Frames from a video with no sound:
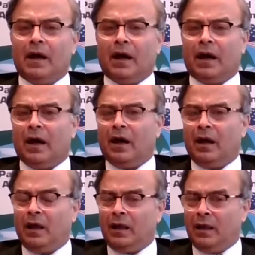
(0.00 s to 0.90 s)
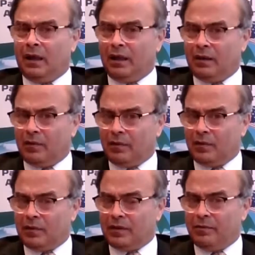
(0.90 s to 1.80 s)

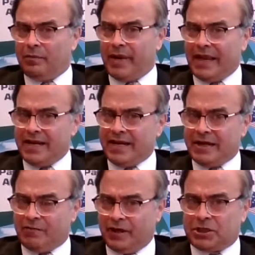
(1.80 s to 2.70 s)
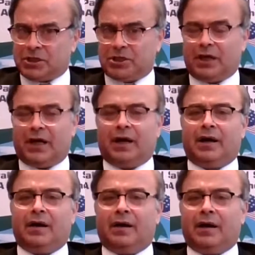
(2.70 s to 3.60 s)
the manner in which
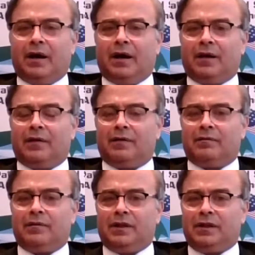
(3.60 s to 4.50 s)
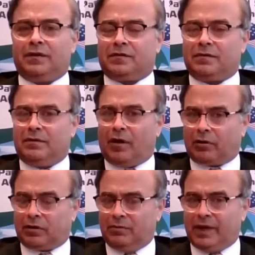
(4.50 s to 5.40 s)
this
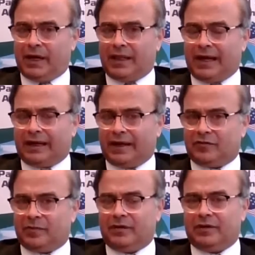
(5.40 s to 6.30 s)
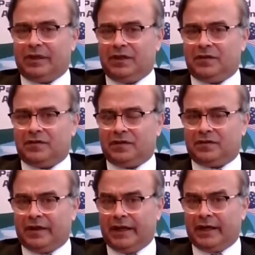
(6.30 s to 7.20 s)
document that has been released
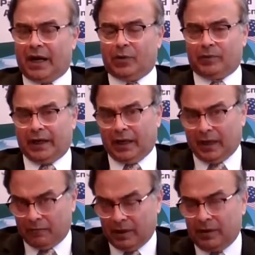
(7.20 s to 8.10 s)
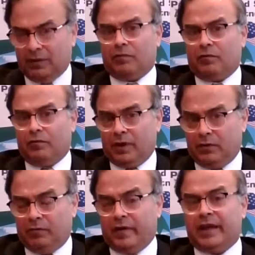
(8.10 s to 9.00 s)
is laid out, and we
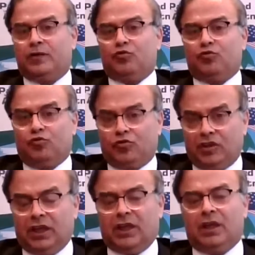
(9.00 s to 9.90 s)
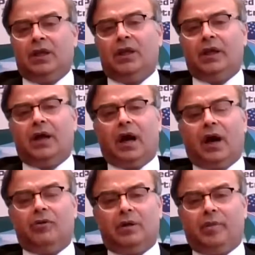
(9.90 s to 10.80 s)
wait to see
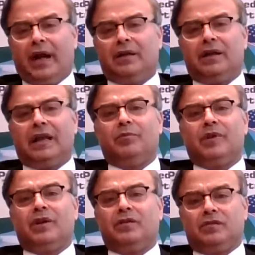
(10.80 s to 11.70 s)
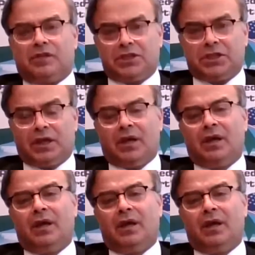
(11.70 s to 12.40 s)
how the Biden administration